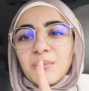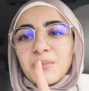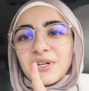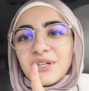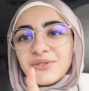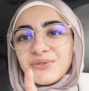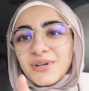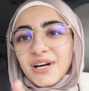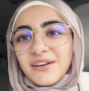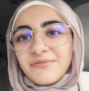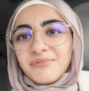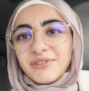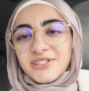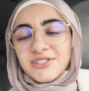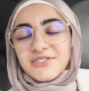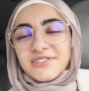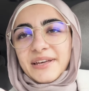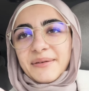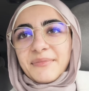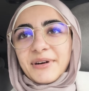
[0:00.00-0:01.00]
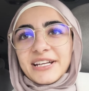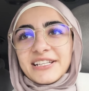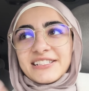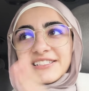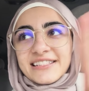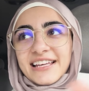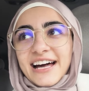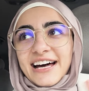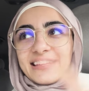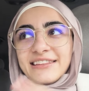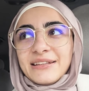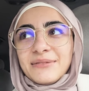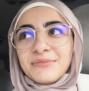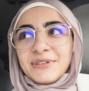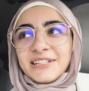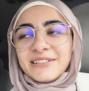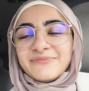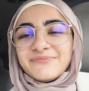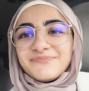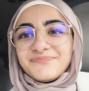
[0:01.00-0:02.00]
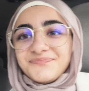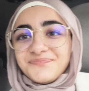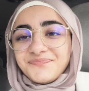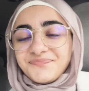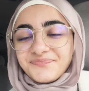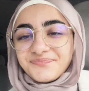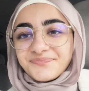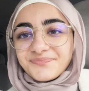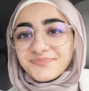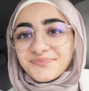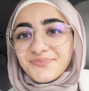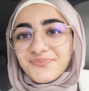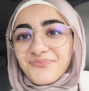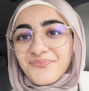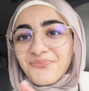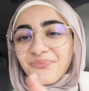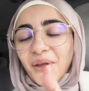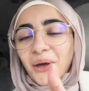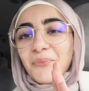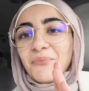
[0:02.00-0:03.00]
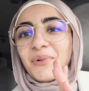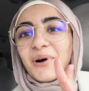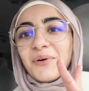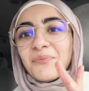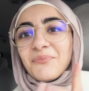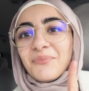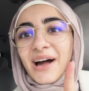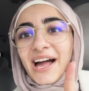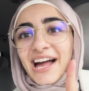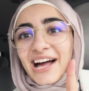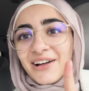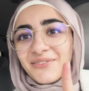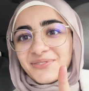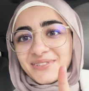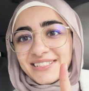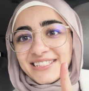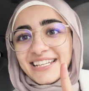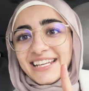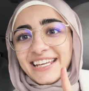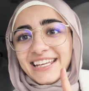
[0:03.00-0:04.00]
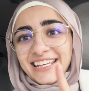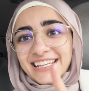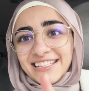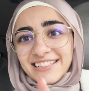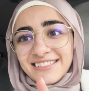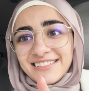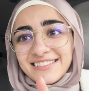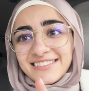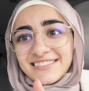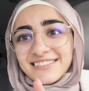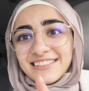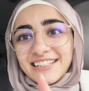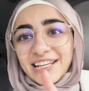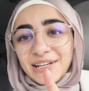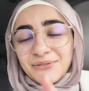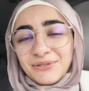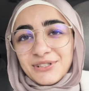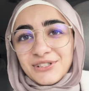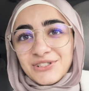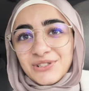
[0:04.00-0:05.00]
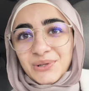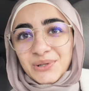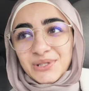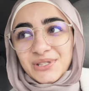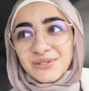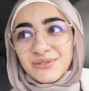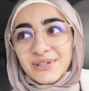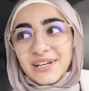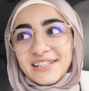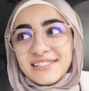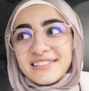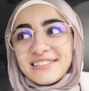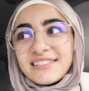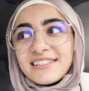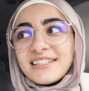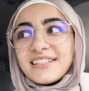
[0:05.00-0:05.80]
but I do have pictures. I might just add them in. But my outfit today eats, and I want to show it to you guys.